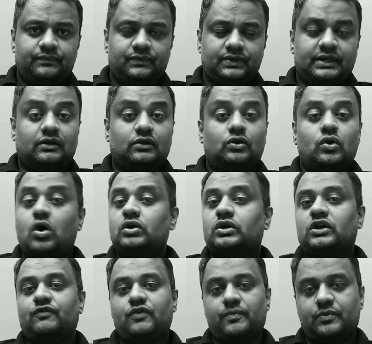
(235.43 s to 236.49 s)
there are a lot
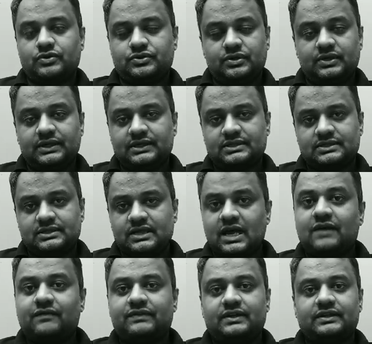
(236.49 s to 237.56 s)
of opportunities
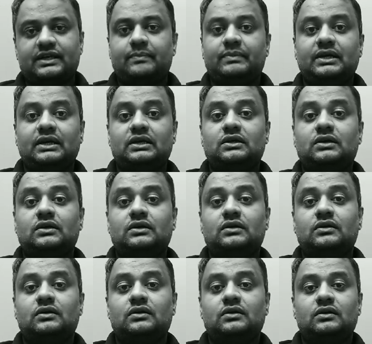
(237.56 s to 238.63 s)
after the M.Tech,
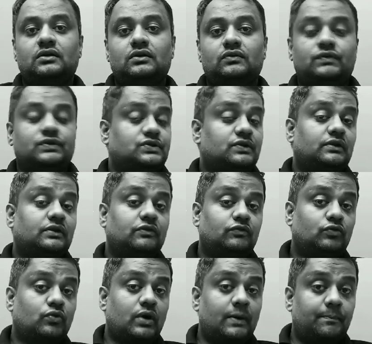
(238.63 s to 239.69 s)
which will give
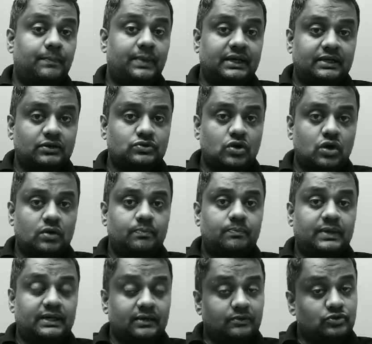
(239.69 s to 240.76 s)
you a better job
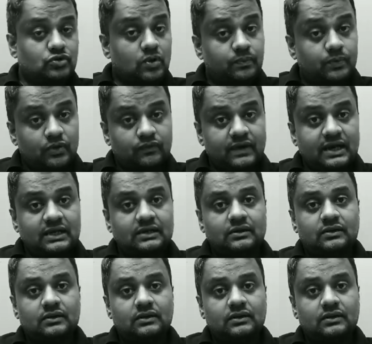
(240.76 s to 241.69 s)
profile